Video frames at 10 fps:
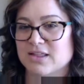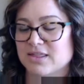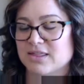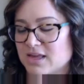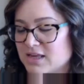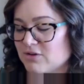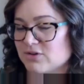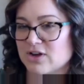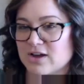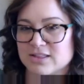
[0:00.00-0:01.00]
Thank you,
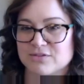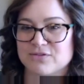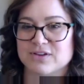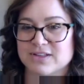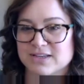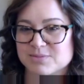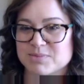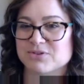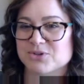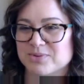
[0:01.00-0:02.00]
Todd. The feeling is
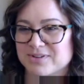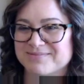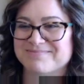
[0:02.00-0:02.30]
mutual.